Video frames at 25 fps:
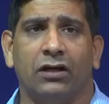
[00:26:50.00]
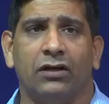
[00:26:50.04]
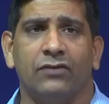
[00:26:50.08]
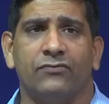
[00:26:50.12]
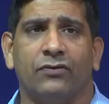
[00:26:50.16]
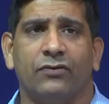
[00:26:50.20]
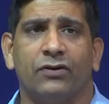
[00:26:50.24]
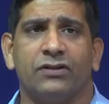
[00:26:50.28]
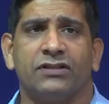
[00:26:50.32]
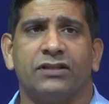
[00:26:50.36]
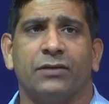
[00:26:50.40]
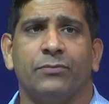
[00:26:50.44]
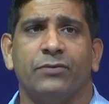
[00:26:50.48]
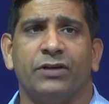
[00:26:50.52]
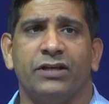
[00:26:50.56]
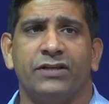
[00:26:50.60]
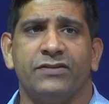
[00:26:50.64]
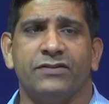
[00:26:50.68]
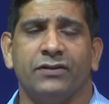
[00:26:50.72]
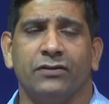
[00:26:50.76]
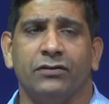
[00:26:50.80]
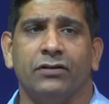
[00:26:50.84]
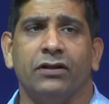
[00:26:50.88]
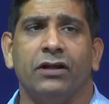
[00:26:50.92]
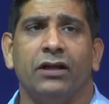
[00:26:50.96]
for some
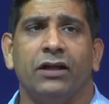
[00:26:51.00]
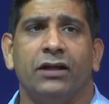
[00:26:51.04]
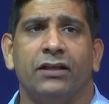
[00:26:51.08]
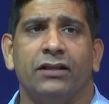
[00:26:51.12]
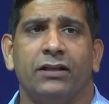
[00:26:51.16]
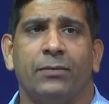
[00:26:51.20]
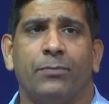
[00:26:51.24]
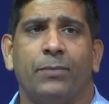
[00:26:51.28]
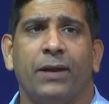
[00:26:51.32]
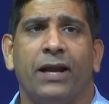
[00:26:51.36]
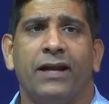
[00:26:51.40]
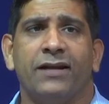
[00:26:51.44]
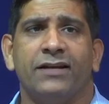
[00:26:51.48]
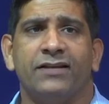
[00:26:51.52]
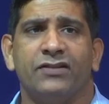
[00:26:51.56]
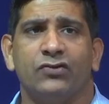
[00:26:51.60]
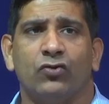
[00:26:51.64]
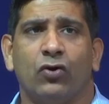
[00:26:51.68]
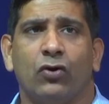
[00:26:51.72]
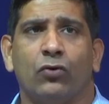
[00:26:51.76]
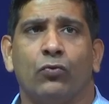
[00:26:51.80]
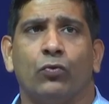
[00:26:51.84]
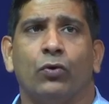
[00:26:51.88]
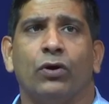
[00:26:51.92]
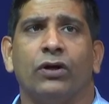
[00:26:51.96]
reason, the plant is
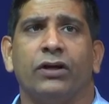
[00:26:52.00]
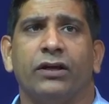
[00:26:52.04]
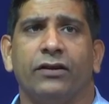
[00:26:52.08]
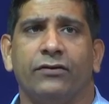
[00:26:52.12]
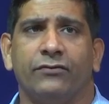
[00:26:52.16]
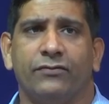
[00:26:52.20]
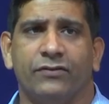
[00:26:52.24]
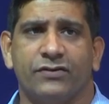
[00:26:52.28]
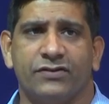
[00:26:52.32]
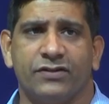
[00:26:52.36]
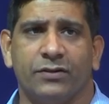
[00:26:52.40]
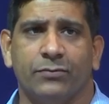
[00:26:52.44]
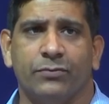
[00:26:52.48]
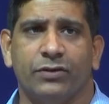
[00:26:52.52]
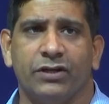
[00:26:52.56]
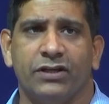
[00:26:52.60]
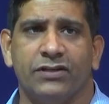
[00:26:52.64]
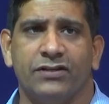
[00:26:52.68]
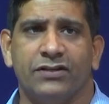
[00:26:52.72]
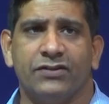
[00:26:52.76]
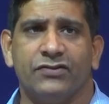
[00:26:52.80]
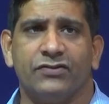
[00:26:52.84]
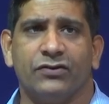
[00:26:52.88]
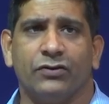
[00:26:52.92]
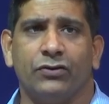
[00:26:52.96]
not working for some
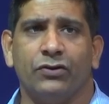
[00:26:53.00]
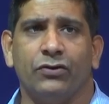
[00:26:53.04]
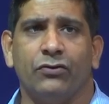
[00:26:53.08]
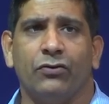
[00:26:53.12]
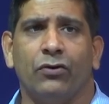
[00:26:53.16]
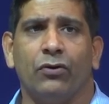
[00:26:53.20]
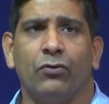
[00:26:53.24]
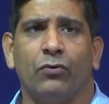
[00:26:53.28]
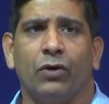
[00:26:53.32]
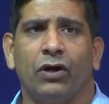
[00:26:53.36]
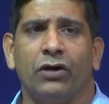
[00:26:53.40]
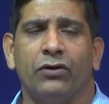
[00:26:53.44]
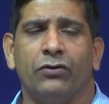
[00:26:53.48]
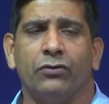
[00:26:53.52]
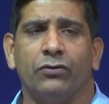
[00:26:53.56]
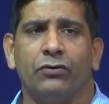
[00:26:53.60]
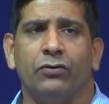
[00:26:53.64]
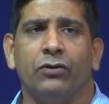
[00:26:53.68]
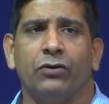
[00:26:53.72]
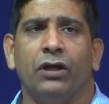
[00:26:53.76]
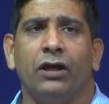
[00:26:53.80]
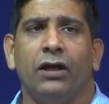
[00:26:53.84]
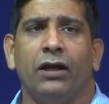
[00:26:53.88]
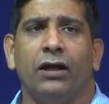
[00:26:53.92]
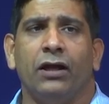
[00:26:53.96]
reason, so you don't want
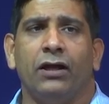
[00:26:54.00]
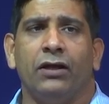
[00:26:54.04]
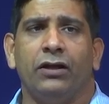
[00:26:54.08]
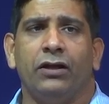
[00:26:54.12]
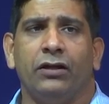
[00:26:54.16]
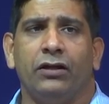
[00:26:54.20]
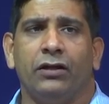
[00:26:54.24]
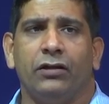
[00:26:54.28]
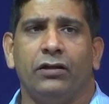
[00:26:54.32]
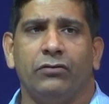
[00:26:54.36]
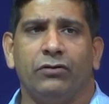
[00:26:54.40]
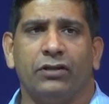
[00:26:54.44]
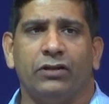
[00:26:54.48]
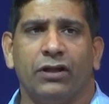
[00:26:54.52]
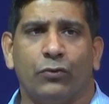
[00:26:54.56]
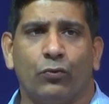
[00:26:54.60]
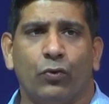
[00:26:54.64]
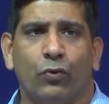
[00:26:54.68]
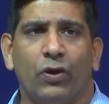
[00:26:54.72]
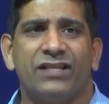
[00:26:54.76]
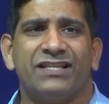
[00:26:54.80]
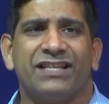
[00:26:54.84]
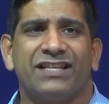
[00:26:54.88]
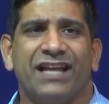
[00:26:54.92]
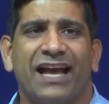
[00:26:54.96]
to, the
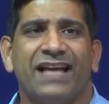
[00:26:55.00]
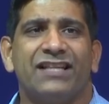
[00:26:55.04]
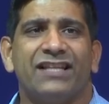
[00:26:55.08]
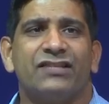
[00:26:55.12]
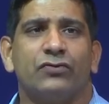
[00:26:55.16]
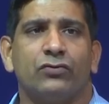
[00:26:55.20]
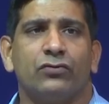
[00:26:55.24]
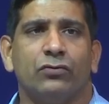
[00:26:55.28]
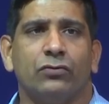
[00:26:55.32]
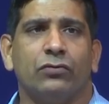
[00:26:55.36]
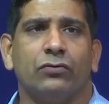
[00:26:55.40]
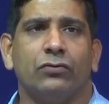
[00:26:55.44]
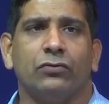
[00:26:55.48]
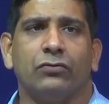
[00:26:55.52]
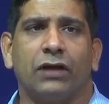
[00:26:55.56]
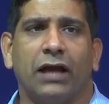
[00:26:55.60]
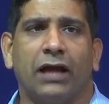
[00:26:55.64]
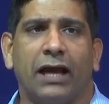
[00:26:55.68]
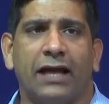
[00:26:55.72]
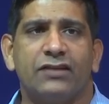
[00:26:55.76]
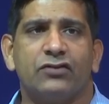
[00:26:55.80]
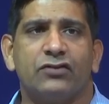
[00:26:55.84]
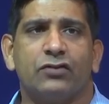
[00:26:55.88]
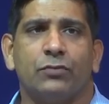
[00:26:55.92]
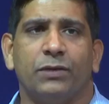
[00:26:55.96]
waste has to
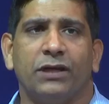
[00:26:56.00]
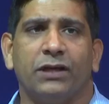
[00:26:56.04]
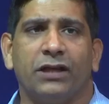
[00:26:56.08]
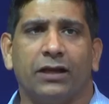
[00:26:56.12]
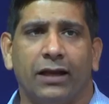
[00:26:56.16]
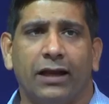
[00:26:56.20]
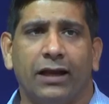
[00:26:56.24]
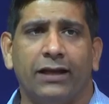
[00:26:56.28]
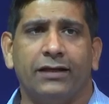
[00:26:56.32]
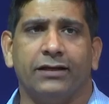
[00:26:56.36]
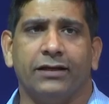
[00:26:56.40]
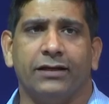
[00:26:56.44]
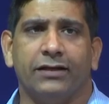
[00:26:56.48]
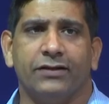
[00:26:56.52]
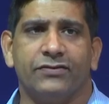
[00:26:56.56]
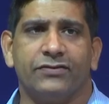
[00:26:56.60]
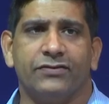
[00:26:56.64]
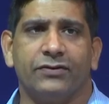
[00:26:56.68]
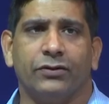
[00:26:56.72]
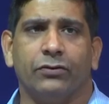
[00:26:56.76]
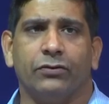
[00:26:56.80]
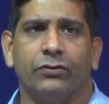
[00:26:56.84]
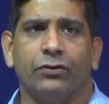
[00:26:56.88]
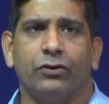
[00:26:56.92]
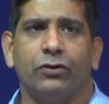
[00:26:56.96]
be collected.
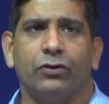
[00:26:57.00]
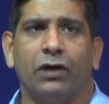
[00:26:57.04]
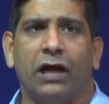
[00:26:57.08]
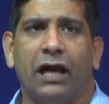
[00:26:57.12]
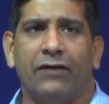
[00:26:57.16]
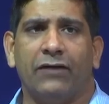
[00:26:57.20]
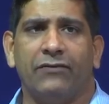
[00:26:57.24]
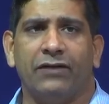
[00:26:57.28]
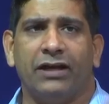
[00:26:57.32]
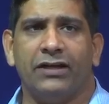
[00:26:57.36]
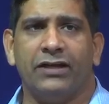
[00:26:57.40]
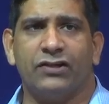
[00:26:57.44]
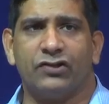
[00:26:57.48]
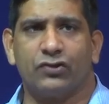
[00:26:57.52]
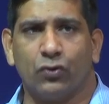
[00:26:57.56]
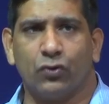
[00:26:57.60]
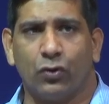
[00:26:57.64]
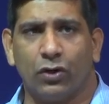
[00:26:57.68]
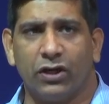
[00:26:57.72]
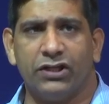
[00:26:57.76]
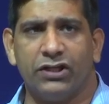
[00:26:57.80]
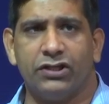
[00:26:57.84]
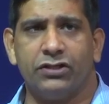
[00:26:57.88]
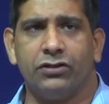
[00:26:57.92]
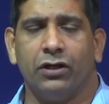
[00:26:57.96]
So you have a
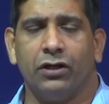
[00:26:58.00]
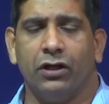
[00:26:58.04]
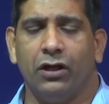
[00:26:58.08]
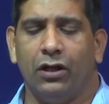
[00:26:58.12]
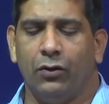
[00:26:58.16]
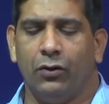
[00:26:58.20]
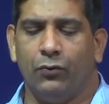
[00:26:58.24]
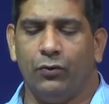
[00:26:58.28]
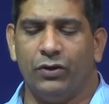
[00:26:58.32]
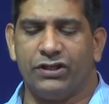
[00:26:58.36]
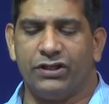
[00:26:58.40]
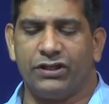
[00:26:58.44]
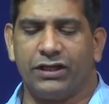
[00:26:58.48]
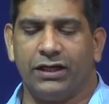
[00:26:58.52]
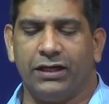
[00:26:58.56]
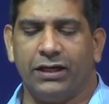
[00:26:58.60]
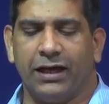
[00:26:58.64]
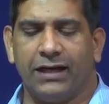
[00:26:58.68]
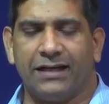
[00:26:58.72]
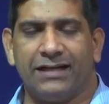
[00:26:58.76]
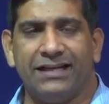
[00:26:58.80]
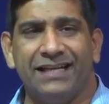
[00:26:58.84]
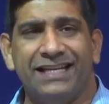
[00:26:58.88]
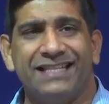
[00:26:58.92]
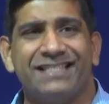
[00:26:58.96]
storage which can
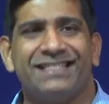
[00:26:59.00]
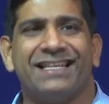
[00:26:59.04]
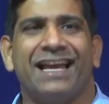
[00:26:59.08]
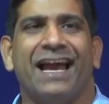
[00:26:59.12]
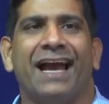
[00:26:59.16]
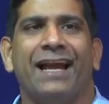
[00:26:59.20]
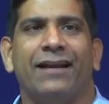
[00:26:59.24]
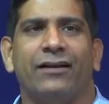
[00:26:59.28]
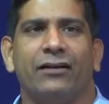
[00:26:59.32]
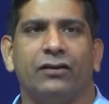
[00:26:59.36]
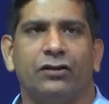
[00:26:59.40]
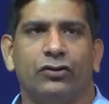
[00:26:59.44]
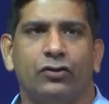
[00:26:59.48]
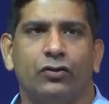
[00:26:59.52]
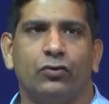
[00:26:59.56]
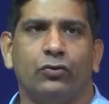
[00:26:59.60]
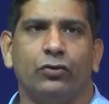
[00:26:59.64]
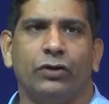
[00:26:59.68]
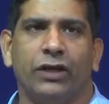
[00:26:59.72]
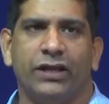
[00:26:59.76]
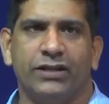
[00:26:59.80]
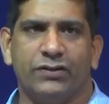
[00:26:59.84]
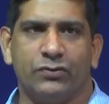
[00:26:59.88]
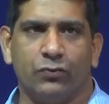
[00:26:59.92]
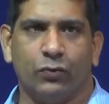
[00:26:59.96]
at least handle
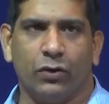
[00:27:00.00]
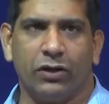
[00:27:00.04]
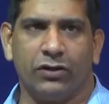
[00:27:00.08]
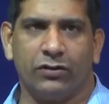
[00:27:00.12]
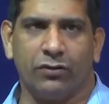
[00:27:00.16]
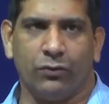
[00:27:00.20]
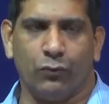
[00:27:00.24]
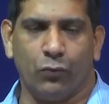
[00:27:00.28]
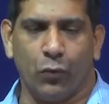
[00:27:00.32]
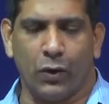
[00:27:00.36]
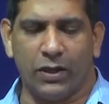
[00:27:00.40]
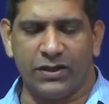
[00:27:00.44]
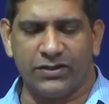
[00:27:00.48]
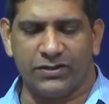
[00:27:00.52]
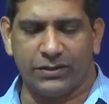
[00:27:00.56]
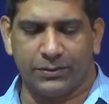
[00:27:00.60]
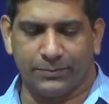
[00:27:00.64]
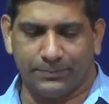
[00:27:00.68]
2 days worth of waste.